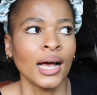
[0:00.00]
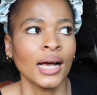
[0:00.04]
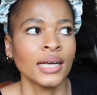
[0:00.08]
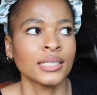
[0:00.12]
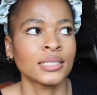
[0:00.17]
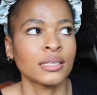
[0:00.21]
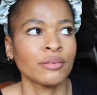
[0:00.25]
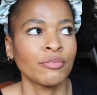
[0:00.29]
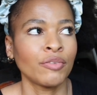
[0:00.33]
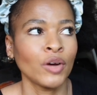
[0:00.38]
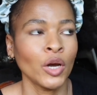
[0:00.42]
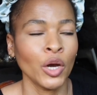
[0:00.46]

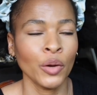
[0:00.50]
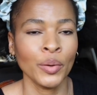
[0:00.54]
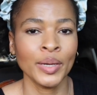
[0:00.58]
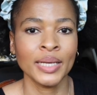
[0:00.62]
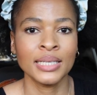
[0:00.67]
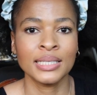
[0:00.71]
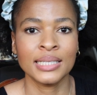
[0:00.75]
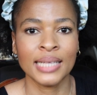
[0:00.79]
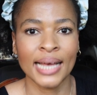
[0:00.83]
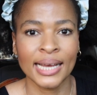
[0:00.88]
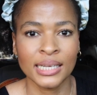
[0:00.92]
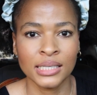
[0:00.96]
It's the
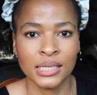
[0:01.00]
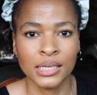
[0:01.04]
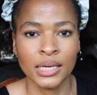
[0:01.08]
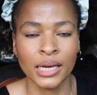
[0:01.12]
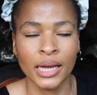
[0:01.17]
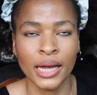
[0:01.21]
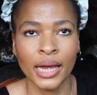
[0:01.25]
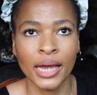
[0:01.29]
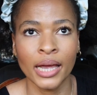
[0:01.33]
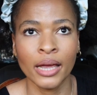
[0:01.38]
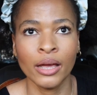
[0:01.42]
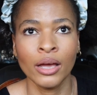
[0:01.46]
following
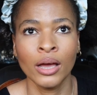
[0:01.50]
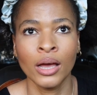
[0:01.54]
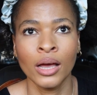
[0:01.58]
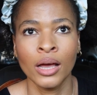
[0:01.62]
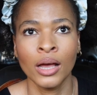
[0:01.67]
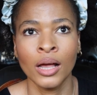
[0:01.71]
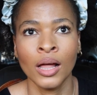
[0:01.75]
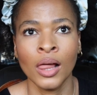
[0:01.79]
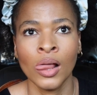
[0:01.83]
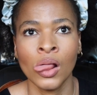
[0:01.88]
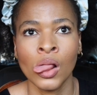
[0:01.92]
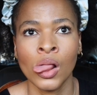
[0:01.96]
Saturday.
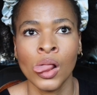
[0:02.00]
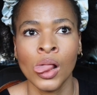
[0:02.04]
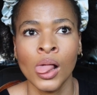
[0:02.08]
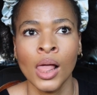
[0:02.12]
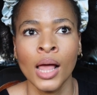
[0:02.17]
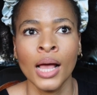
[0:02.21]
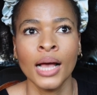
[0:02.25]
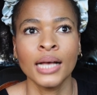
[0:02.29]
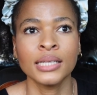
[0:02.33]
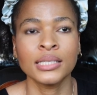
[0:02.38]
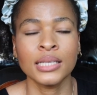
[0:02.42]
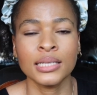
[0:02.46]

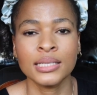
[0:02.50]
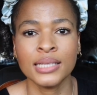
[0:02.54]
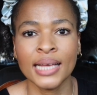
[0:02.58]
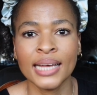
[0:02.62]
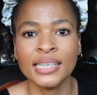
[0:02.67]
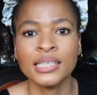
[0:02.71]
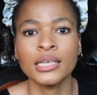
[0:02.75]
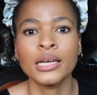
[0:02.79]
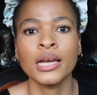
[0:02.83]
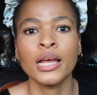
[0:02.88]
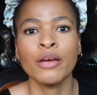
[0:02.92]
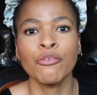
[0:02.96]
It's a
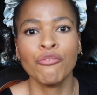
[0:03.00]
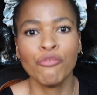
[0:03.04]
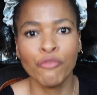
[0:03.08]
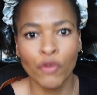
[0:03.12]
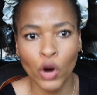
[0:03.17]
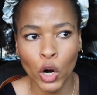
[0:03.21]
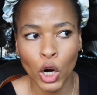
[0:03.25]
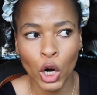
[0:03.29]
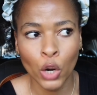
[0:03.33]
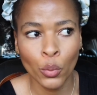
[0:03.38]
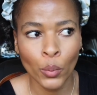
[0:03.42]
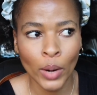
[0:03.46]
Saturday
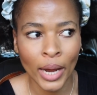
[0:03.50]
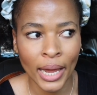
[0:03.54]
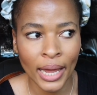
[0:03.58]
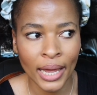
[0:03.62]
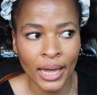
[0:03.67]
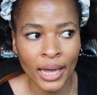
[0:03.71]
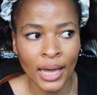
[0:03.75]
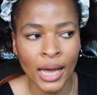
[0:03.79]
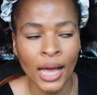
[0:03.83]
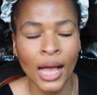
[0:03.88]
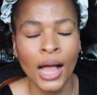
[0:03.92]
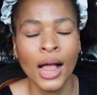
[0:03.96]

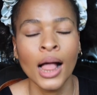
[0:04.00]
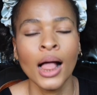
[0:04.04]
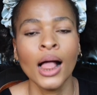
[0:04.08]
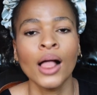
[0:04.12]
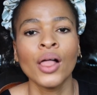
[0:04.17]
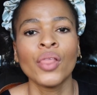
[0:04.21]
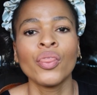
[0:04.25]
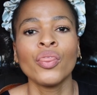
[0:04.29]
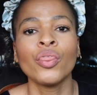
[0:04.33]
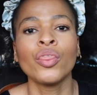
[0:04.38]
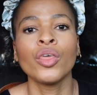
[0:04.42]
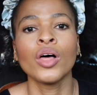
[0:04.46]
following
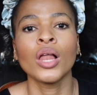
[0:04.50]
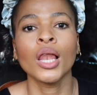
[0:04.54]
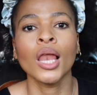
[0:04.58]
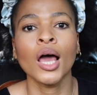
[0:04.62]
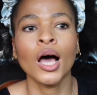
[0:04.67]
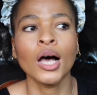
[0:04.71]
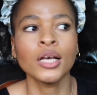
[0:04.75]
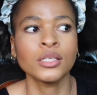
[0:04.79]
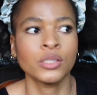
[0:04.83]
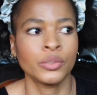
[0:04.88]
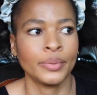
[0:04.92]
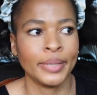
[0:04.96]
the
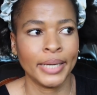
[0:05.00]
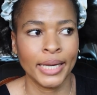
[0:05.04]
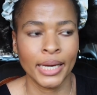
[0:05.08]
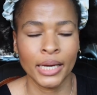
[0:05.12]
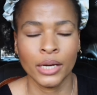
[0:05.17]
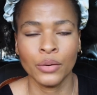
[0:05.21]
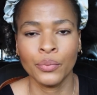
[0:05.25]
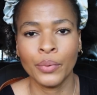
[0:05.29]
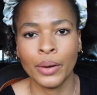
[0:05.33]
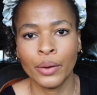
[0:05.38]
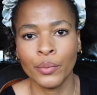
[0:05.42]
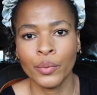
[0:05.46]
last
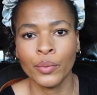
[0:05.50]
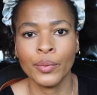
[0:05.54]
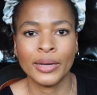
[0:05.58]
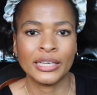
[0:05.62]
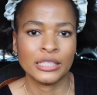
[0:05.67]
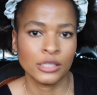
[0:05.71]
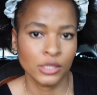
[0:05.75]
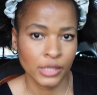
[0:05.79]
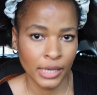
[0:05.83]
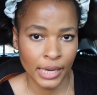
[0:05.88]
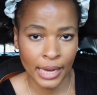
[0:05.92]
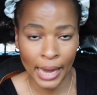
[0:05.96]
weekend where we
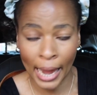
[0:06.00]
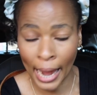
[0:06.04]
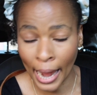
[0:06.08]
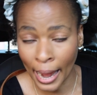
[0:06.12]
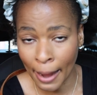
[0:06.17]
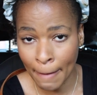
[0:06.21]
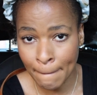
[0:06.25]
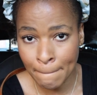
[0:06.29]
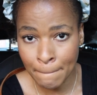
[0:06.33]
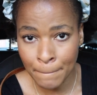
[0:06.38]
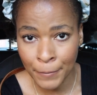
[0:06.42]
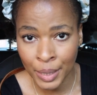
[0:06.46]
went to
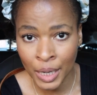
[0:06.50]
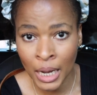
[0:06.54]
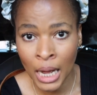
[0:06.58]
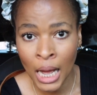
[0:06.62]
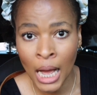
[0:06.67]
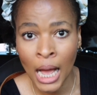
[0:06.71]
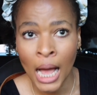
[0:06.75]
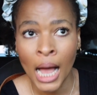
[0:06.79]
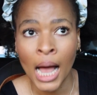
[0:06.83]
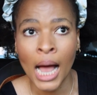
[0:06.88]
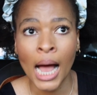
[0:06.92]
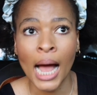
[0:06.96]

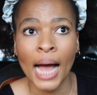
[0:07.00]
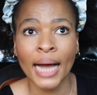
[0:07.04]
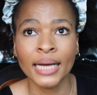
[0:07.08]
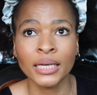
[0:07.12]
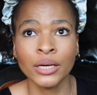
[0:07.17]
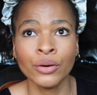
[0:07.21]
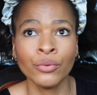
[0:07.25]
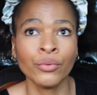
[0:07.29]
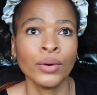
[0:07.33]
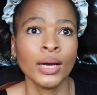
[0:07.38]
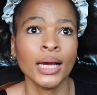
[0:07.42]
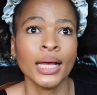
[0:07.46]
camp. I
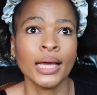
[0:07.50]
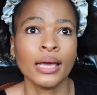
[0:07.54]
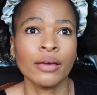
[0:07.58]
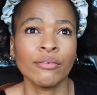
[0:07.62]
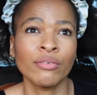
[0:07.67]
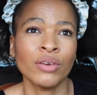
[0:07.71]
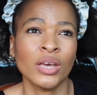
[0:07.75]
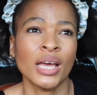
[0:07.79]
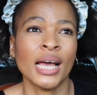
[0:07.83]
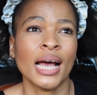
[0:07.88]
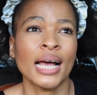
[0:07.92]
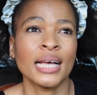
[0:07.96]
didn't really
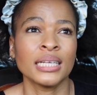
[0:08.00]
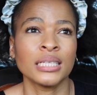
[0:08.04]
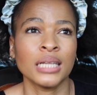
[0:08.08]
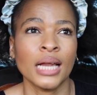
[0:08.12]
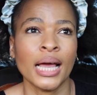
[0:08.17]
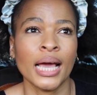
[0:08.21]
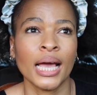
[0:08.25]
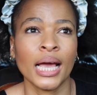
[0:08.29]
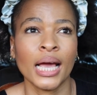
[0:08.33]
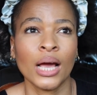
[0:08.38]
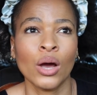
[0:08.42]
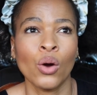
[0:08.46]
give you guys
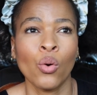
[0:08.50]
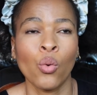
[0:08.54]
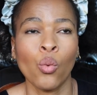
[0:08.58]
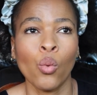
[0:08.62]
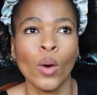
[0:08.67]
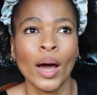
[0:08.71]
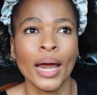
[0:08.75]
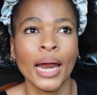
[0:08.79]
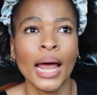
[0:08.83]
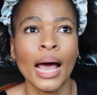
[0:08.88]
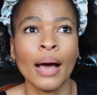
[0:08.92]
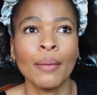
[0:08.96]
like
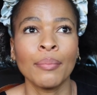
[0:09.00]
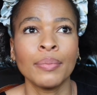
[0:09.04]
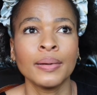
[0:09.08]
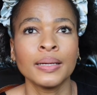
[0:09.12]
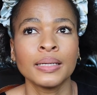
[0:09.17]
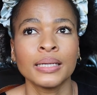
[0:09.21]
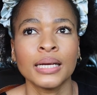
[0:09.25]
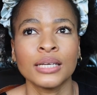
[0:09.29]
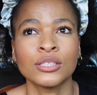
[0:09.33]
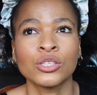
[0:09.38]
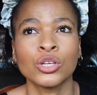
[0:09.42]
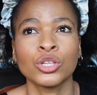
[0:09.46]
what
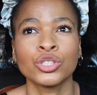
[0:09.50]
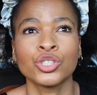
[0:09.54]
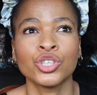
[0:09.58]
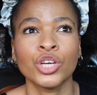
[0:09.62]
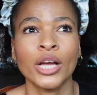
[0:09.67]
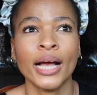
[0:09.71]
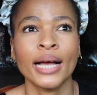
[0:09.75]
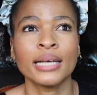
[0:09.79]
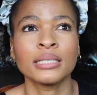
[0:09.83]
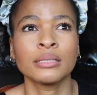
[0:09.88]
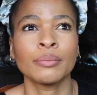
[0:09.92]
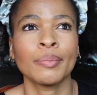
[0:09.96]
happened. I told
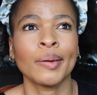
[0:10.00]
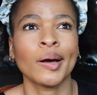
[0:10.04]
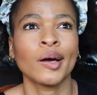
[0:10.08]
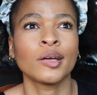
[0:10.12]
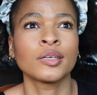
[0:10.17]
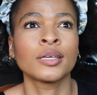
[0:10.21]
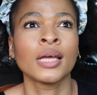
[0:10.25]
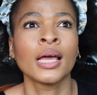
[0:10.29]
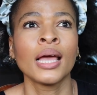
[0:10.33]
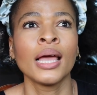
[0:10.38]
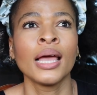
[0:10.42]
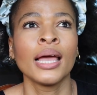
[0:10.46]
you guys
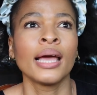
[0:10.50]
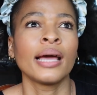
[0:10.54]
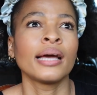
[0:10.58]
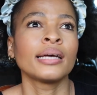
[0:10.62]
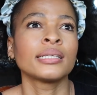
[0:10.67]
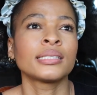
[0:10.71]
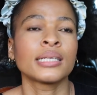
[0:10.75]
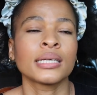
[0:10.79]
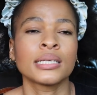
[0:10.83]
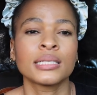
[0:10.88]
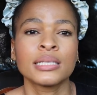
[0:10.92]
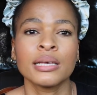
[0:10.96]
about
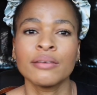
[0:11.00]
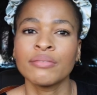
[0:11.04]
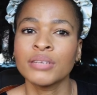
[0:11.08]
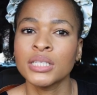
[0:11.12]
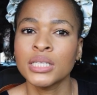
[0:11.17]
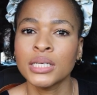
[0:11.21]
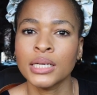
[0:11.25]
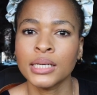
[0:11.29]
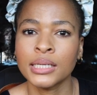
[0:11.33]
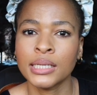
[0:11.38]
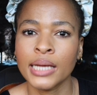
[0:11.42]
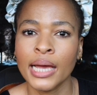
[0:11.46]
its
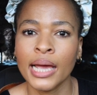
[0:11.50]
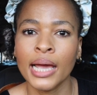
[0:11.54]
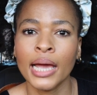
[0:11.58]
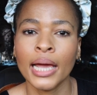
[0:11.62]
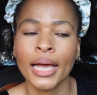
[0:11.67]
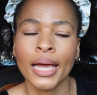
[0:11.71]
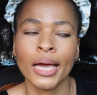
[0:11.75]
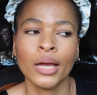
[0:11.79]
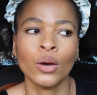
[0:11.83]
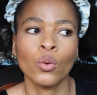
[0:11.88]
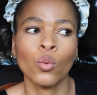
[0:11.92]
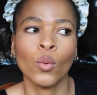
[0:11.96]
activity
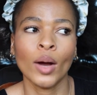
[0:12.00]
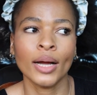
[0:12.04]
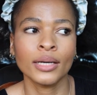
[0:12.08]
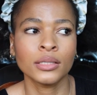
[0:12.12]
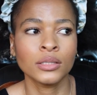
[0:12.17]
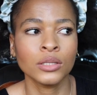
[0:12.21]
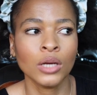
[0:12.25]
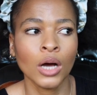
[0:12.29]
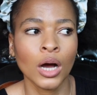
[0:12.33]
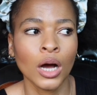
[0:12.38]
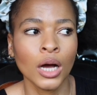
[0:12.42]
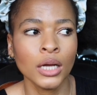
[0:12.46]
day and
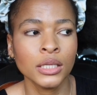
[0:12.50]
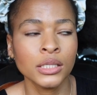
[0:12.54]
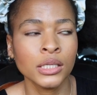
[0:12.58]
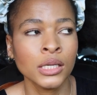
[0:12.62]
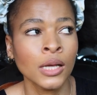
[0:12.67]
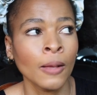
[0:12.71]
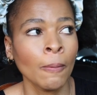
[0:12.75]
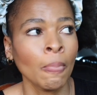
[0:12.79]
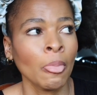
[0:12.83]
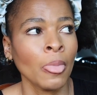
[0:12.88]
whatnot.